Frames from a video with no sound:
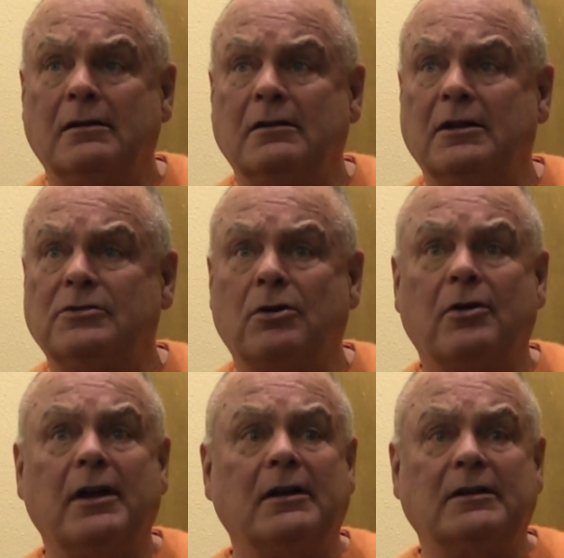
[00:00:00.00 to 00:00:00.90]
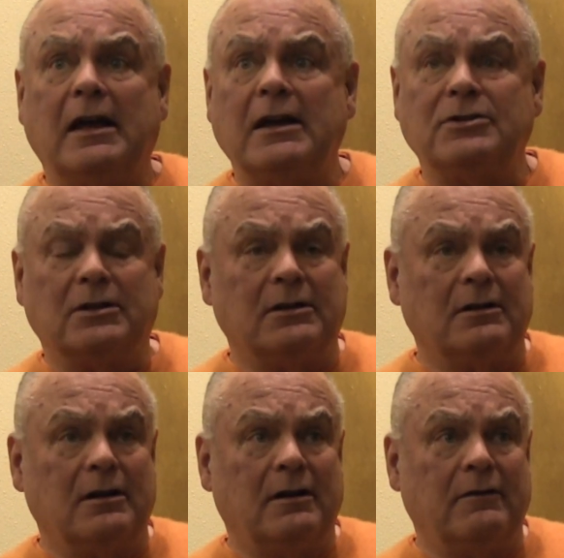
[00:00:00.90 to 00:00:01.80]

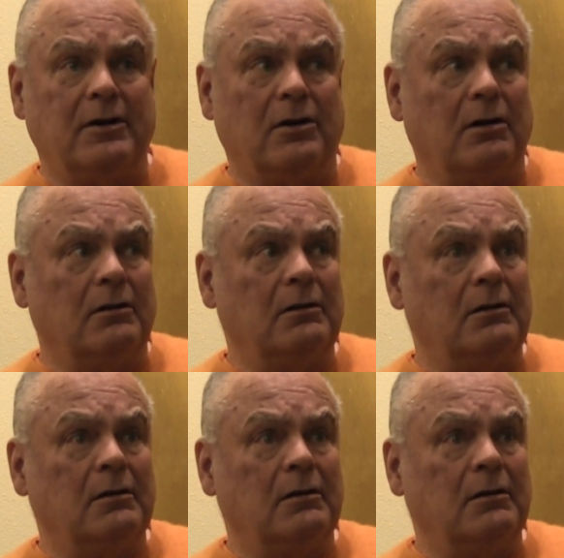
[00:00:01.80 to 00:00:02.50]
disorientation of it all,